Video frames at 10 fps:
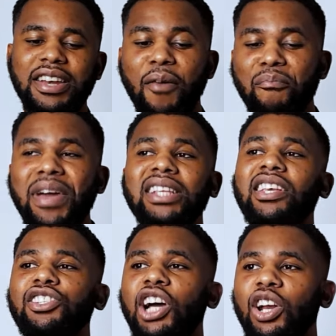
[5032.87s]
The
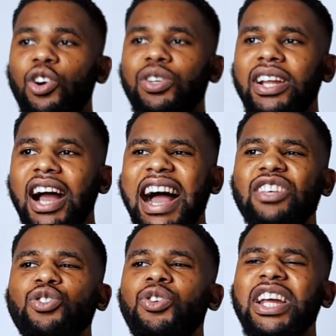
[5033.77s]
message alone
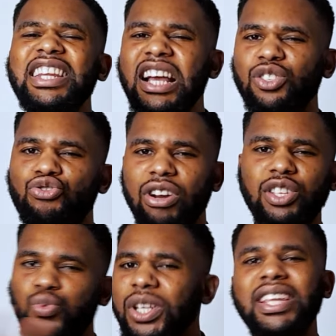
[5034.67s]
has already
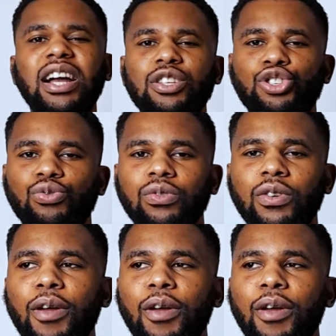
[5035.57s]
addressed with that issue,